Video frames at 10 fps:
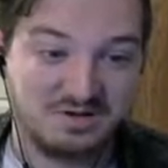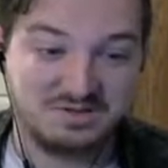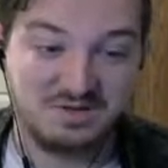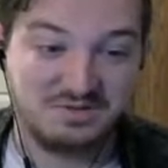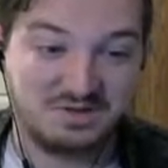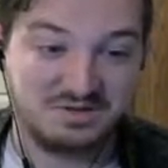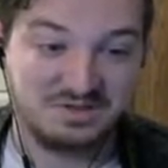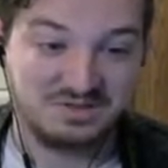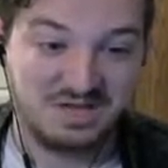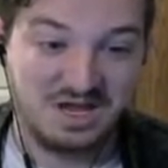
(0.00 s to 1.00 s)
Something
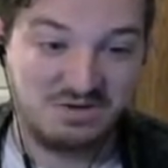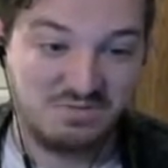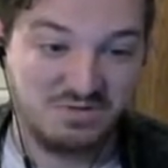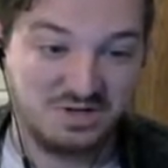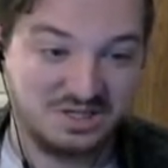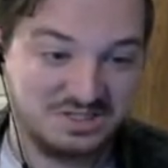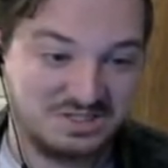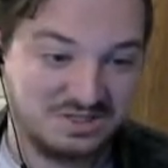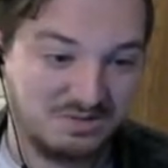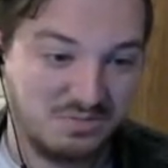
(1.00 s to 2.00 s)
doesn't, I don't realize
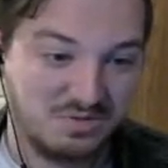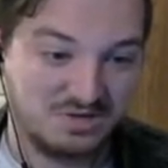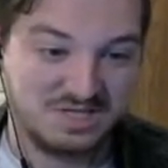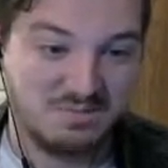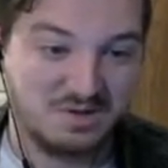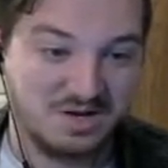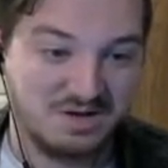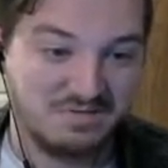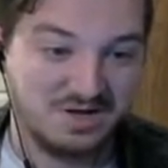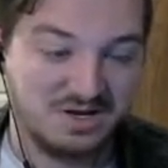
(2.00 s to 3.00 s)
something works that way and I
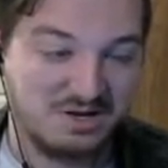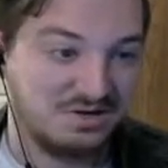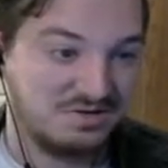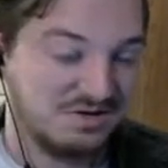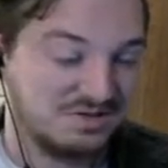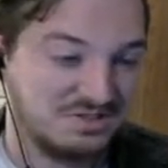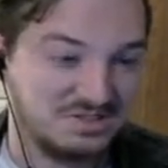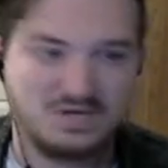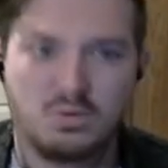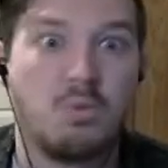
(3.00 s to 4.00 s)
find out it does. It's like,